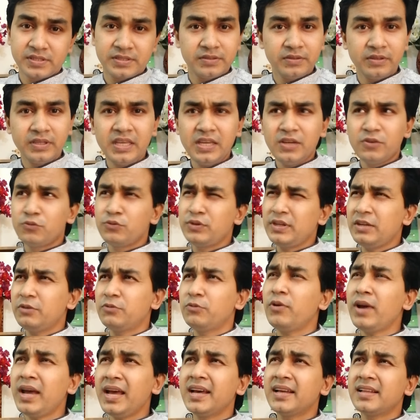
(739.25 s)
Okay,
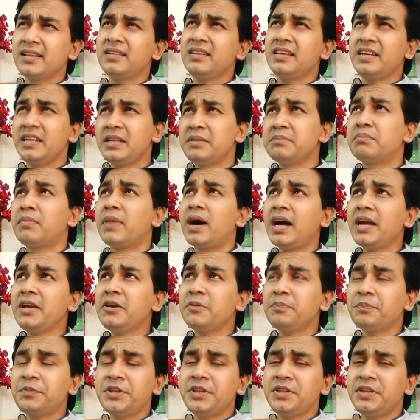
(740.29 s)
well, in my
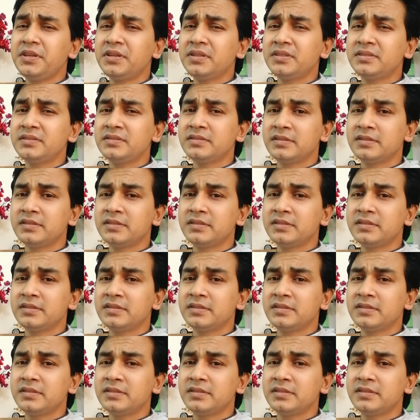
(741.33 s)
opinion.